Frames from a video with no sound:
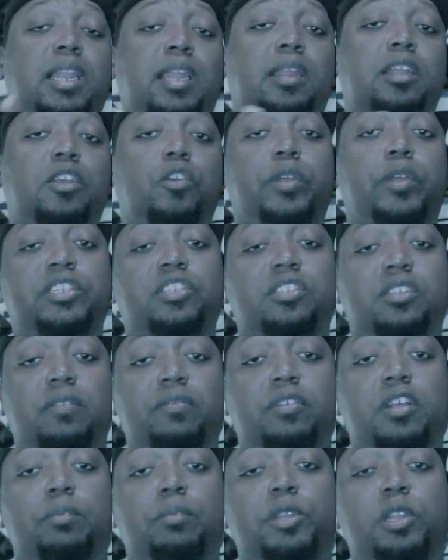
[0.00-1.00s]
lot of great
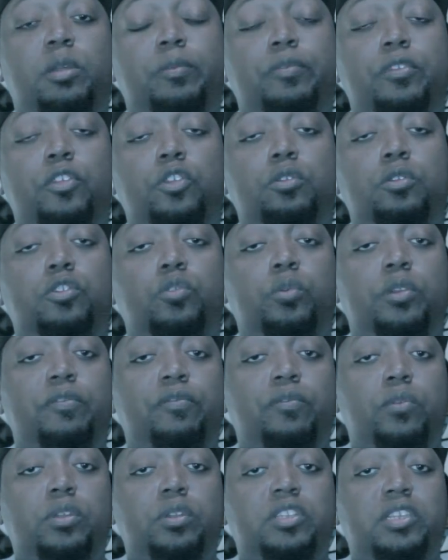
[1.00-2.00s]
stuff coming up for you
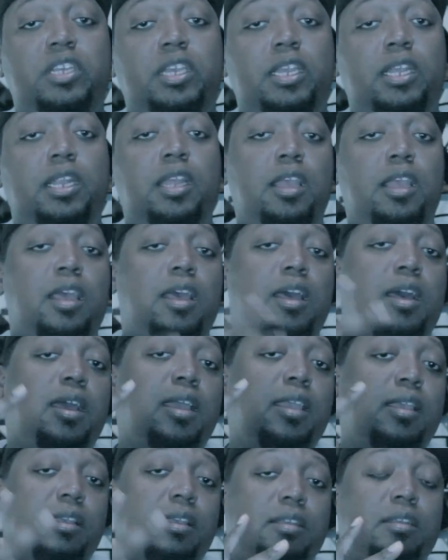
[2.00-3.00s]
2014. All
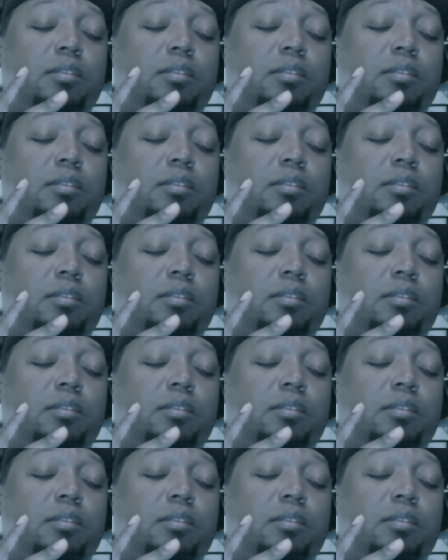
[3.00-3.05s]
right,